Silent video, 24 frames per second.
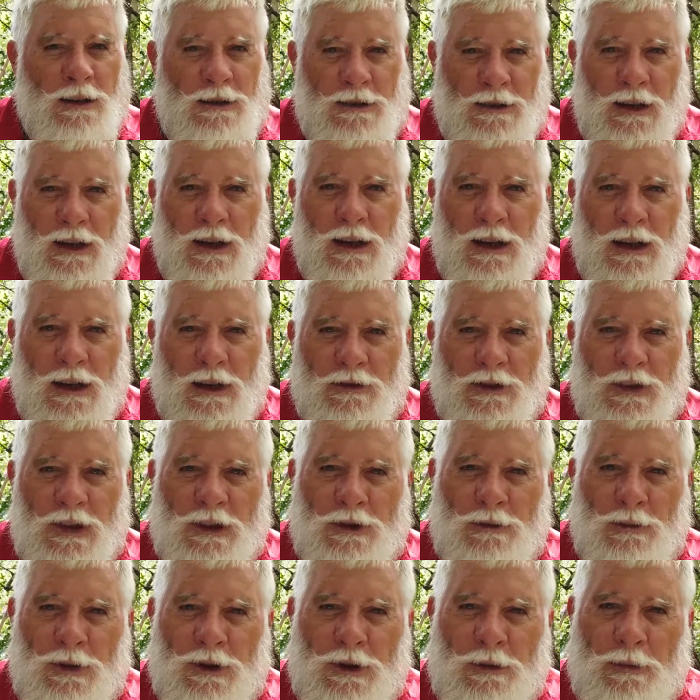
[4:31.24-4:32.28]
That's day 11,
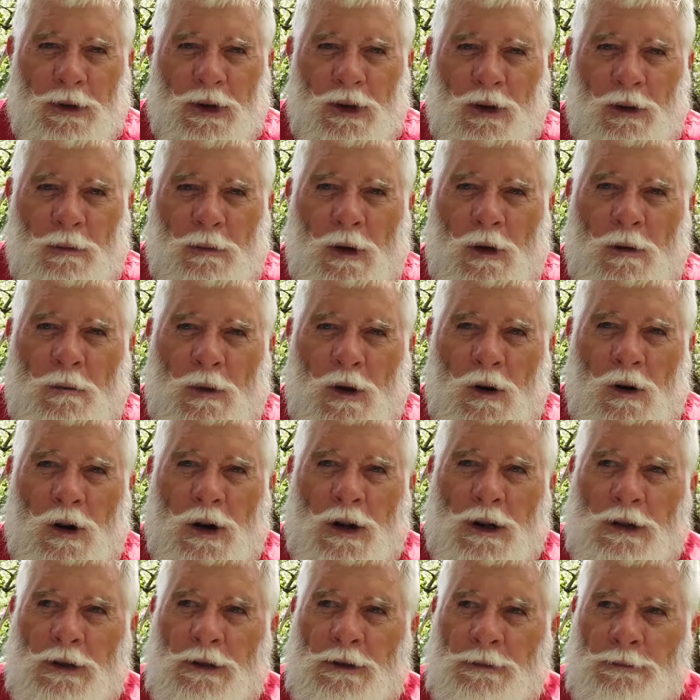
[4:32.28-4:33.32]
that's what's been on my
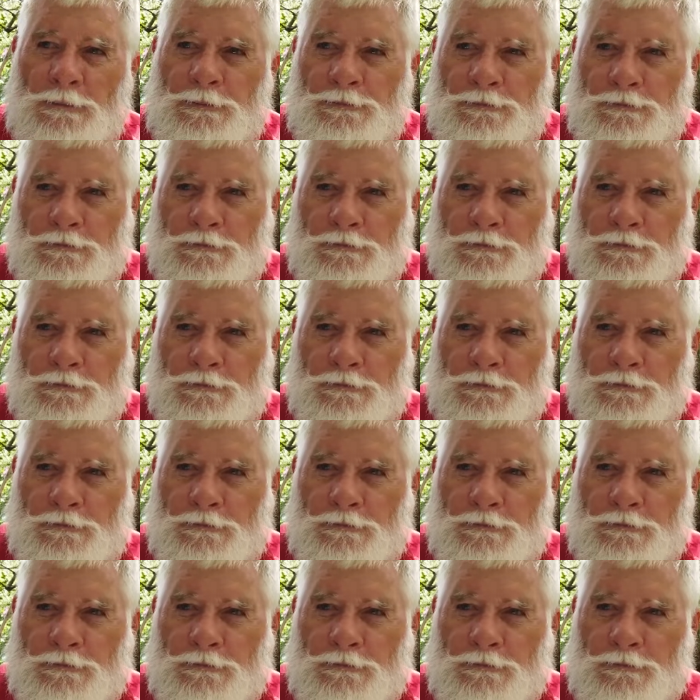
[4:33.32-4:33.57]
mind.